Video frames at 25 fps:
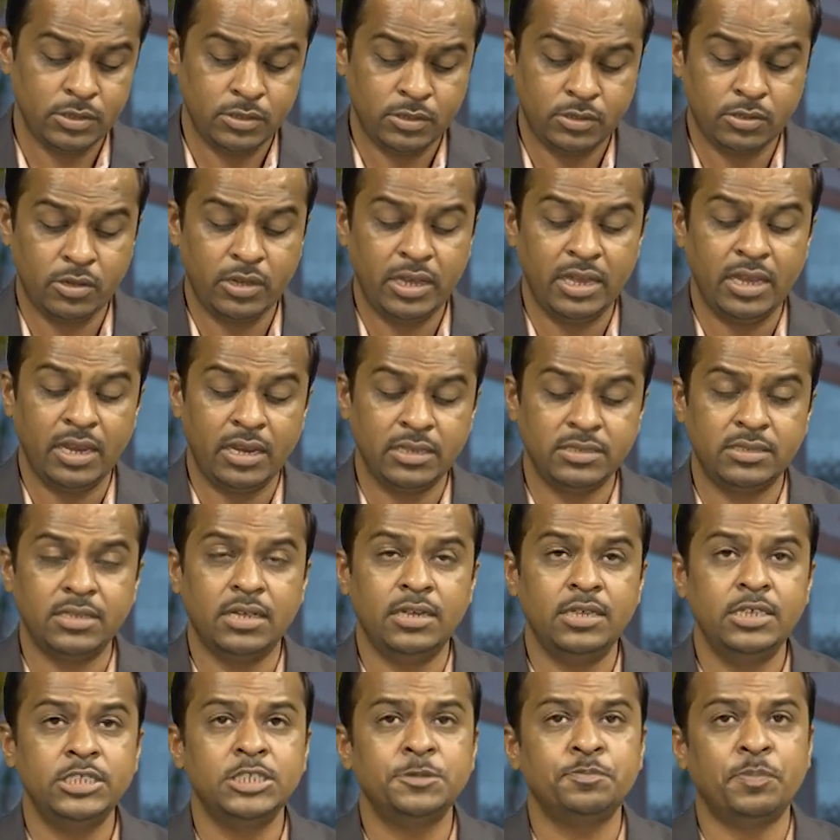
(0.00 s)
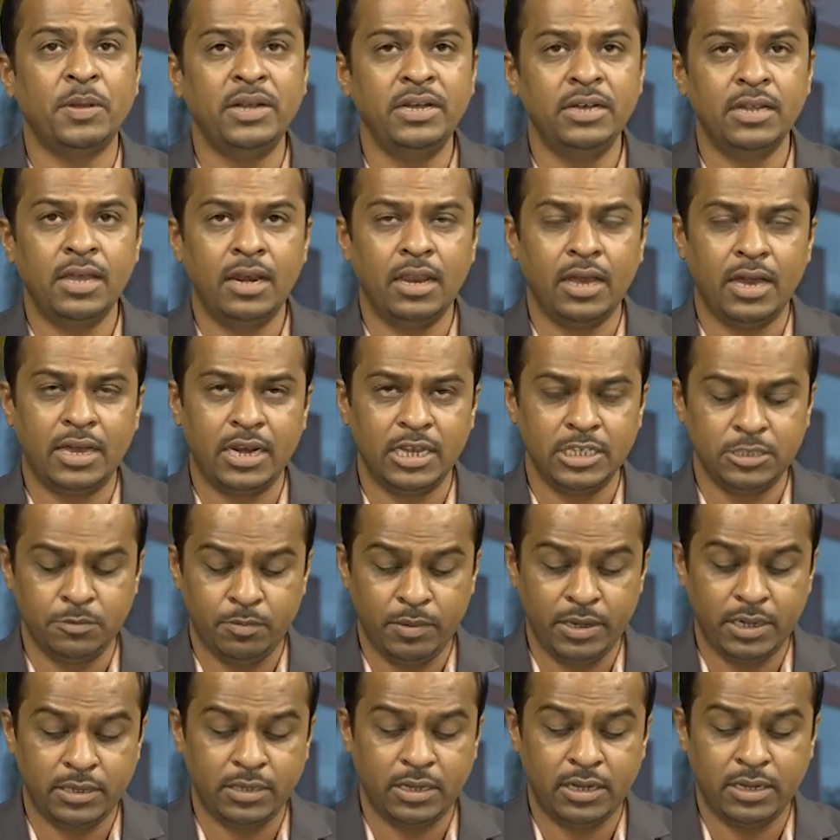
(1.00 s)
So here is the spindle
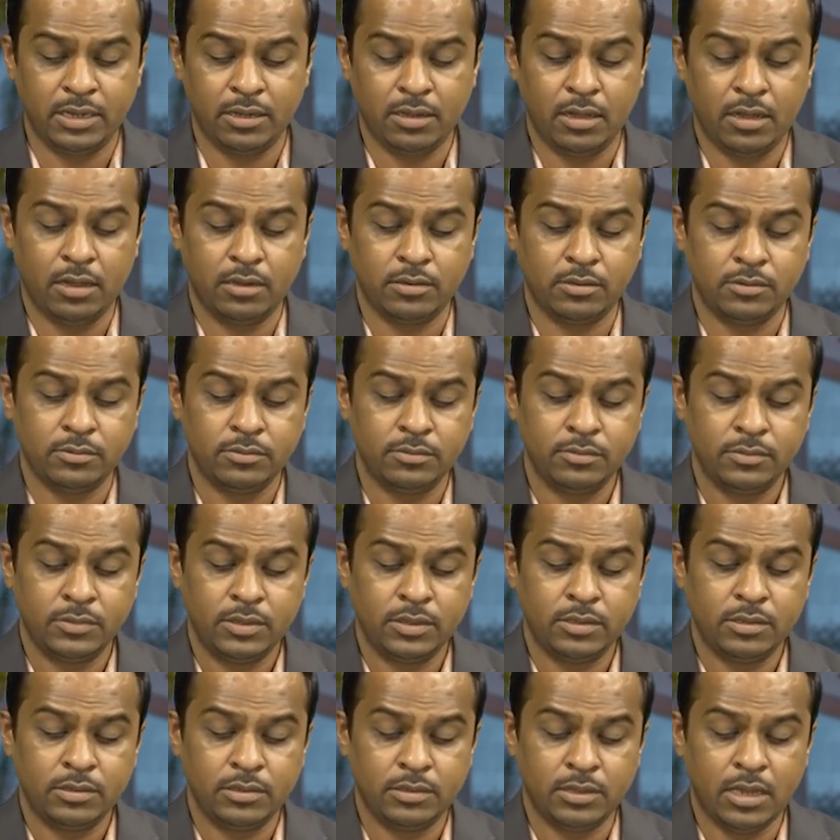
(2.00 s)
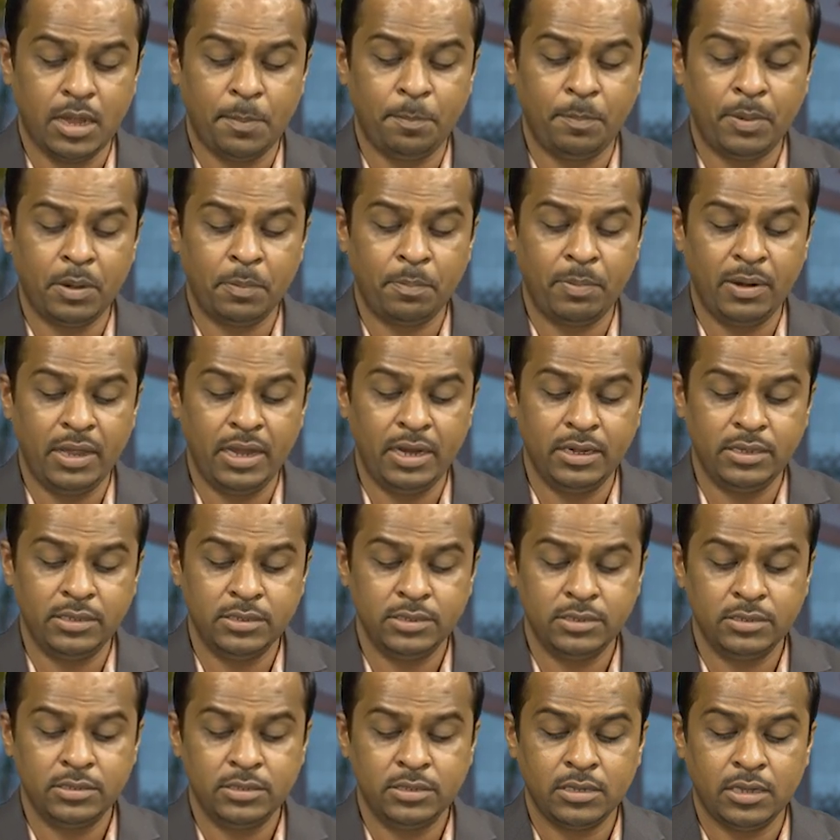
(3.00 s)
arrangement, upper
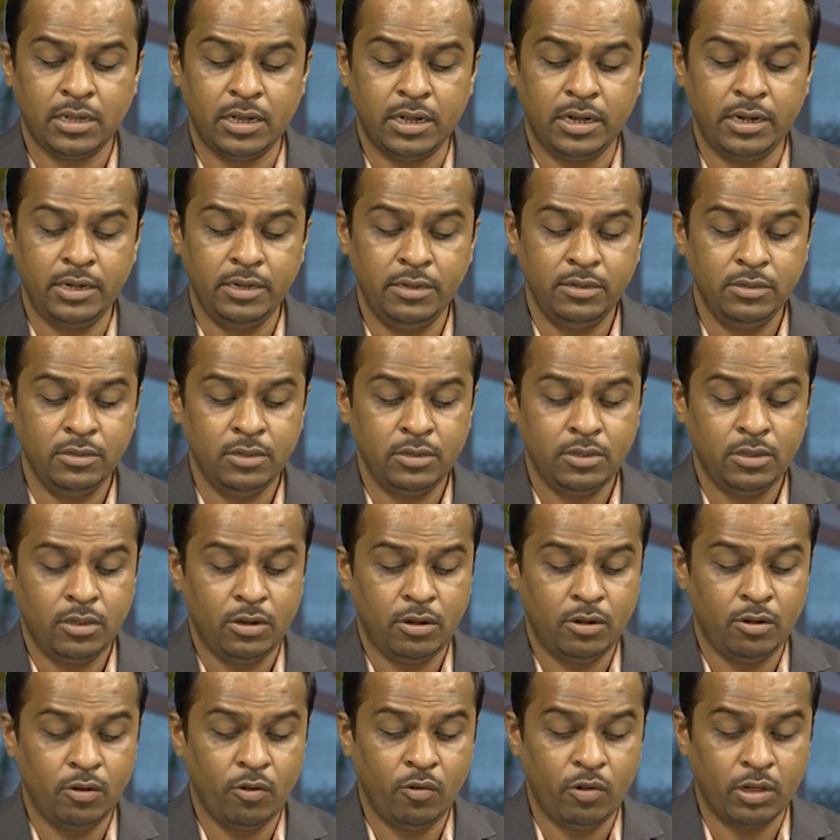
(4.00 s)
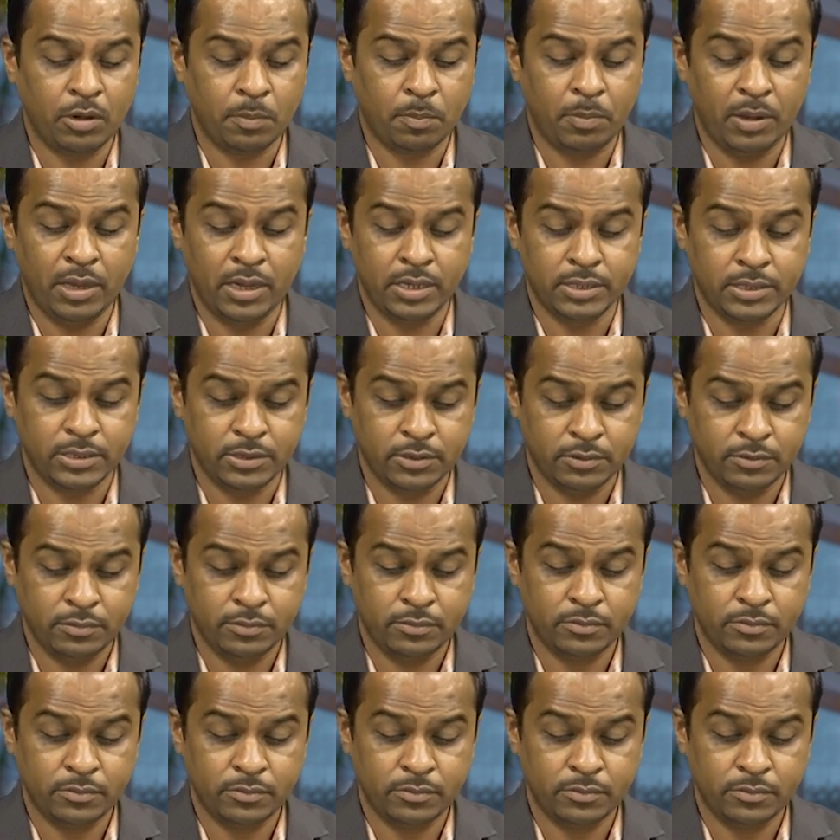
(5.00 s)
plate and lower plate.